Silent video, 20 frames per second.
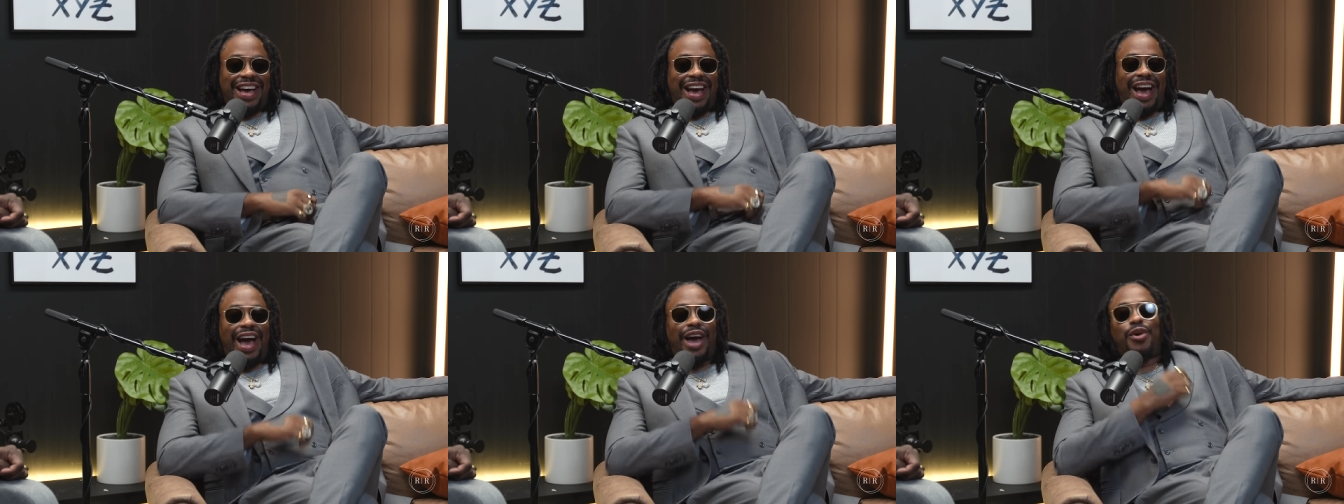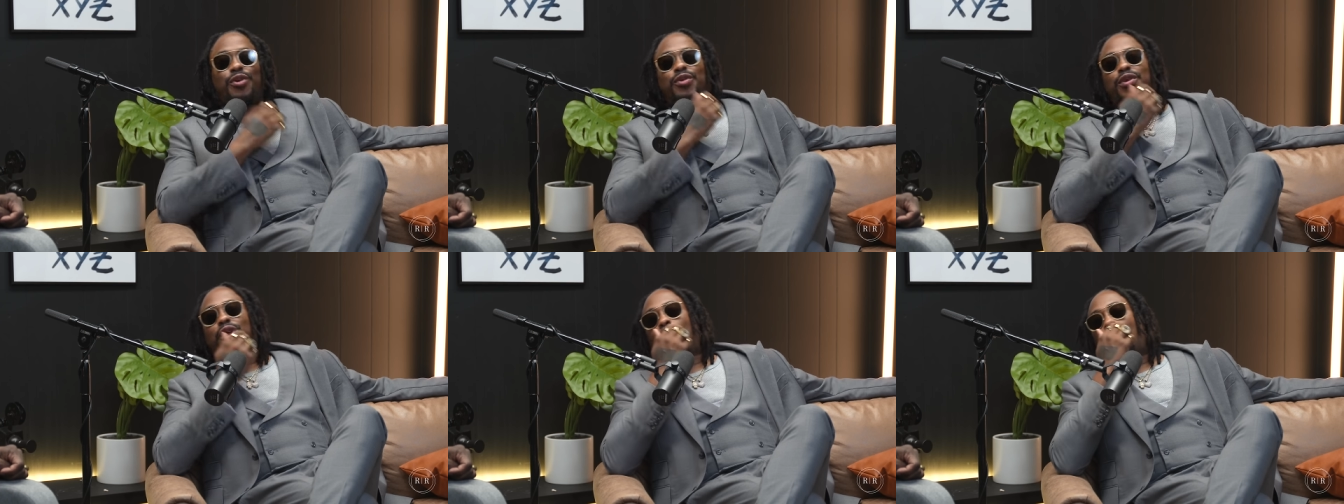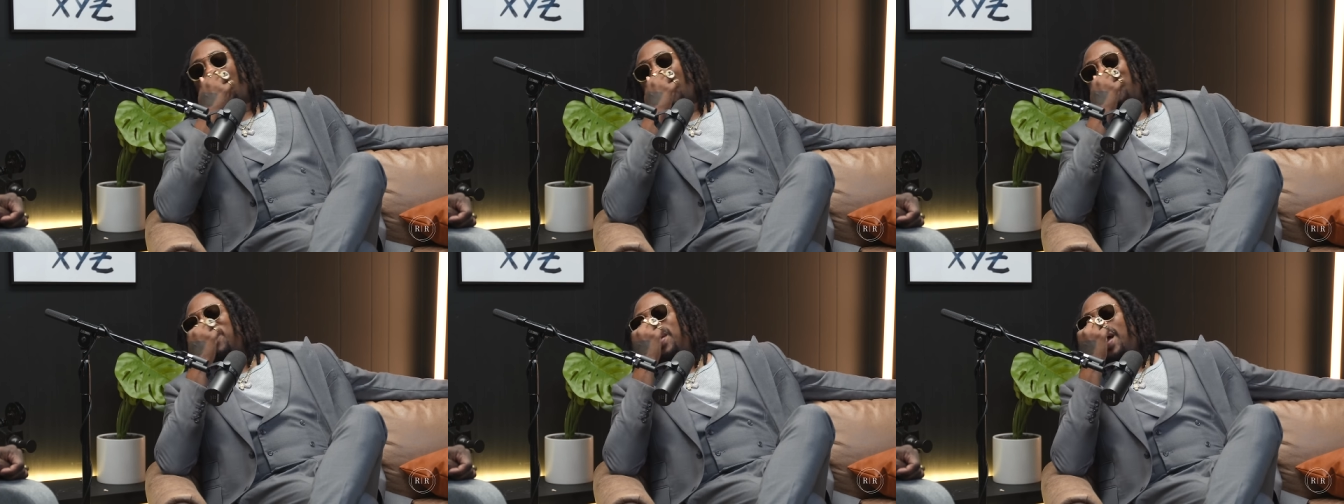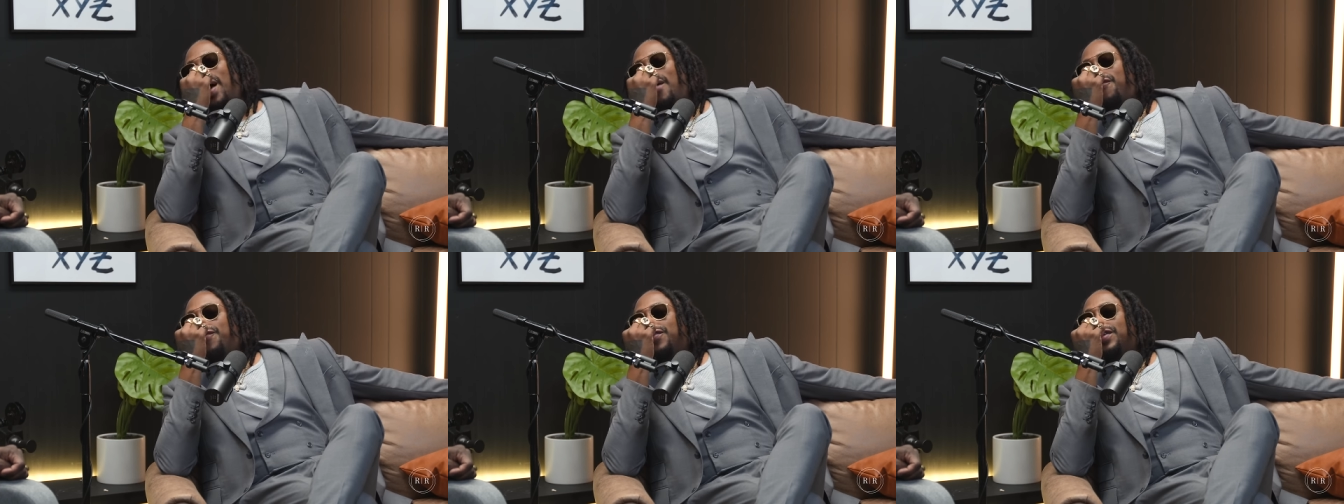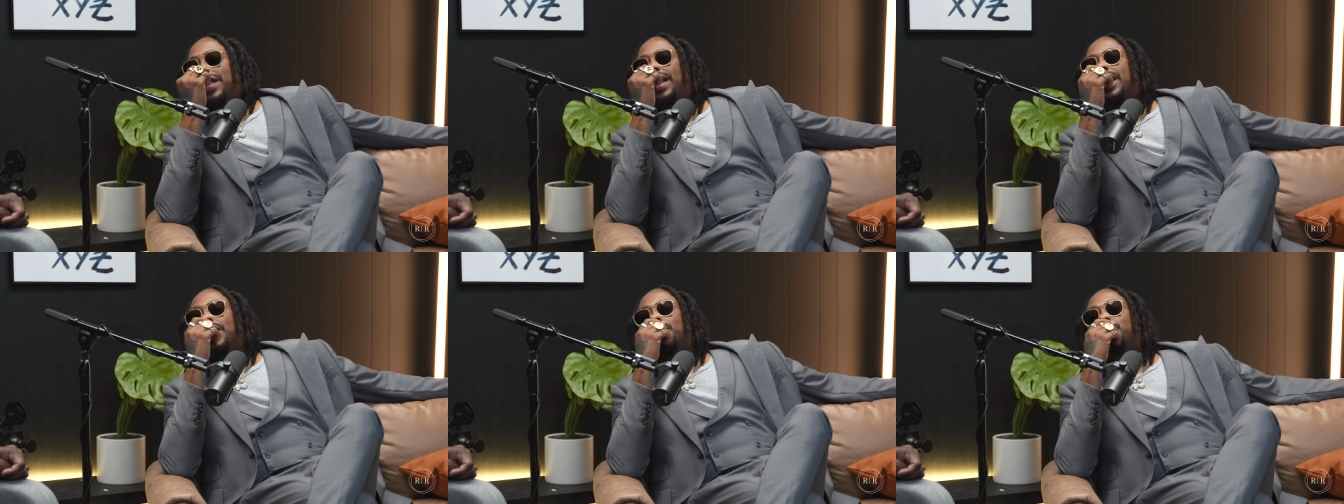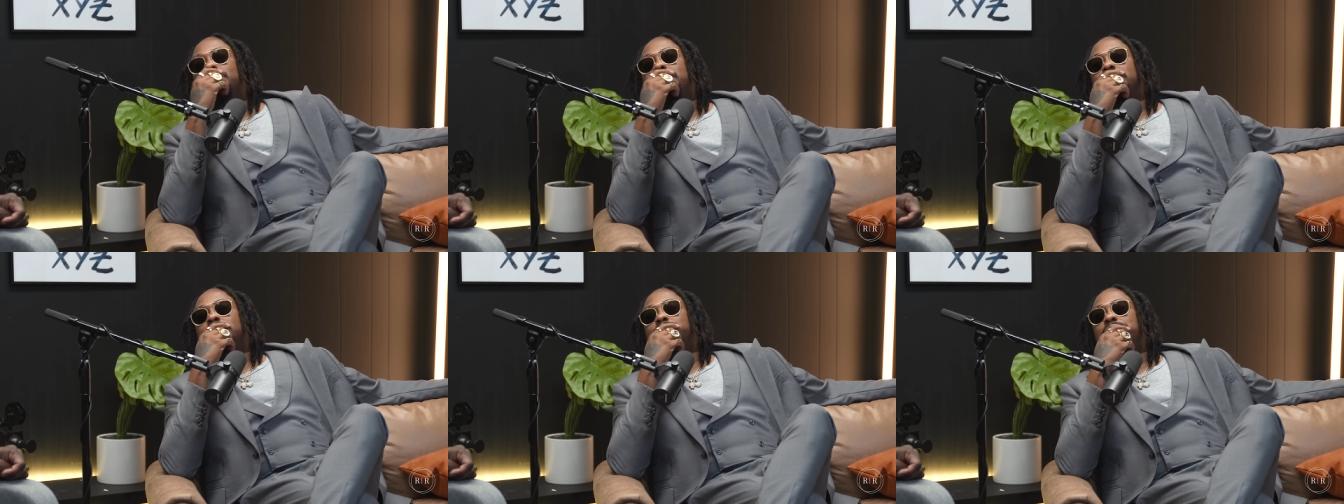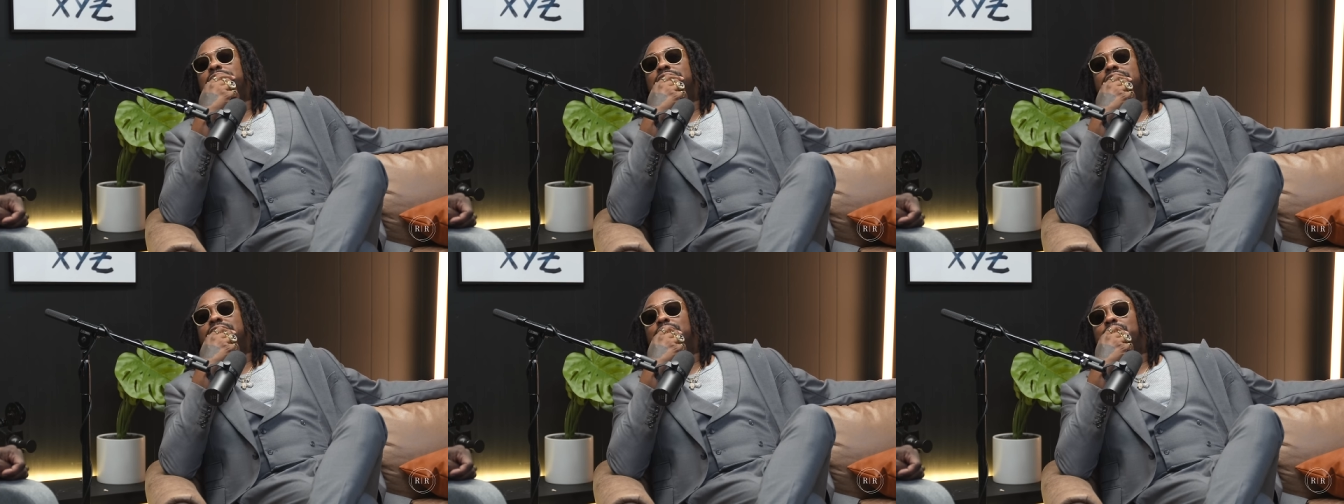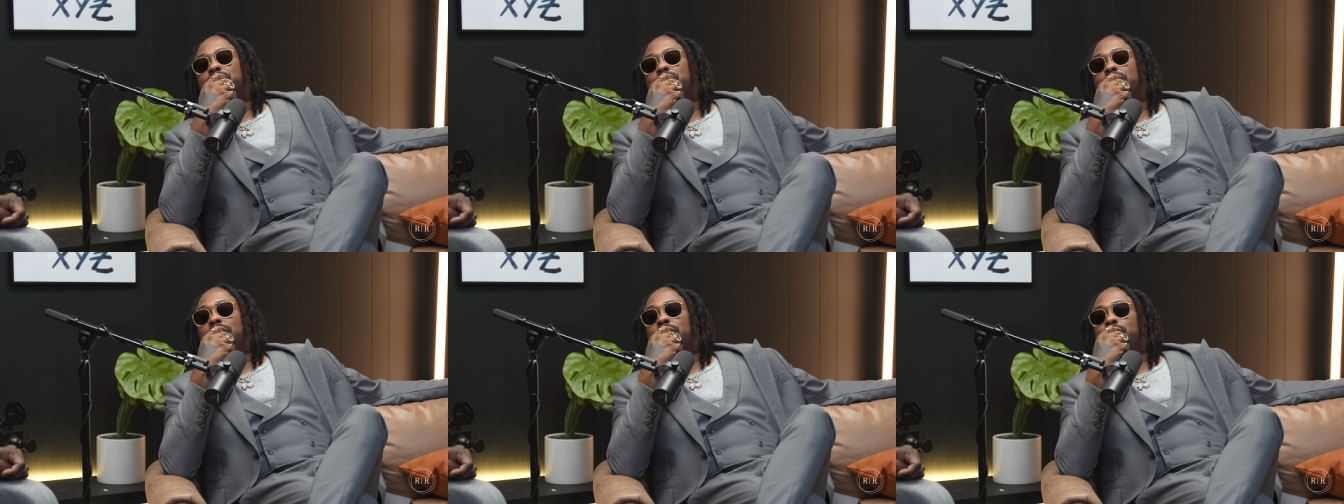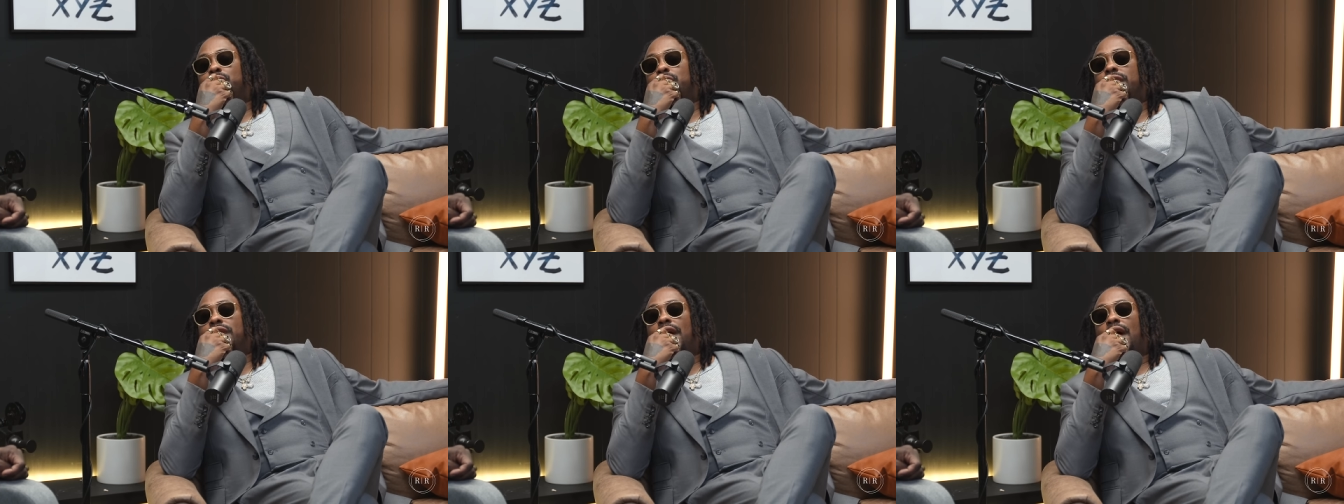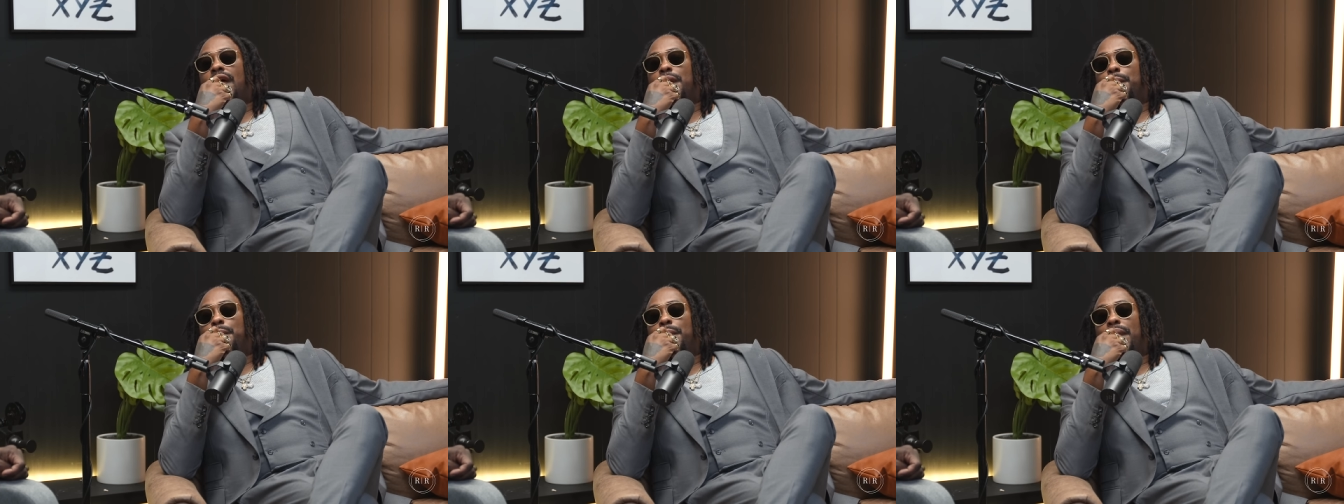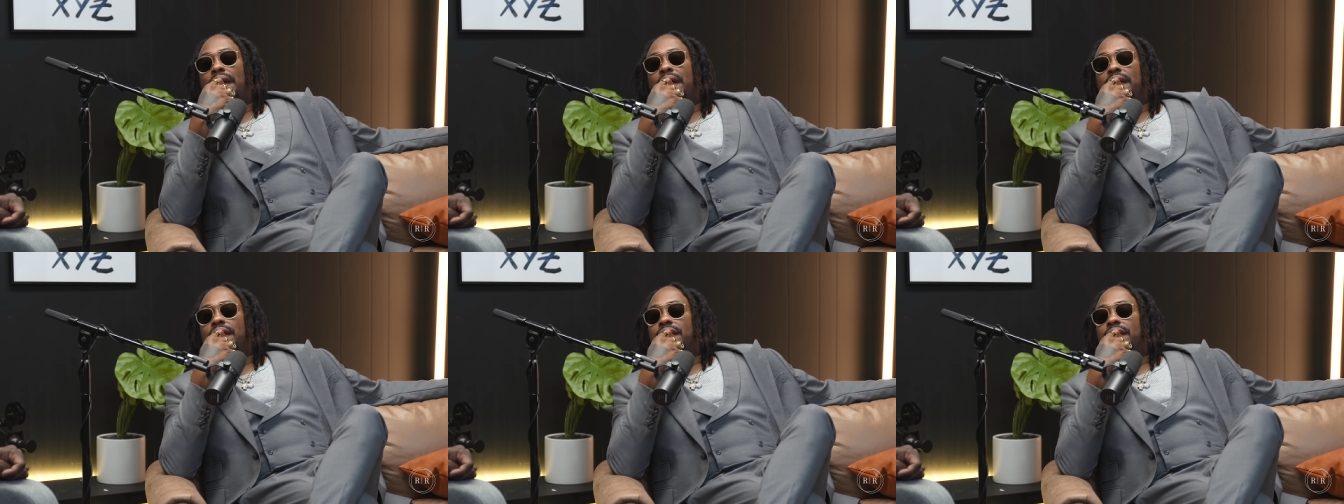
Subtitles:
I don't know. I mean, I feel like it would just be different if we kind of met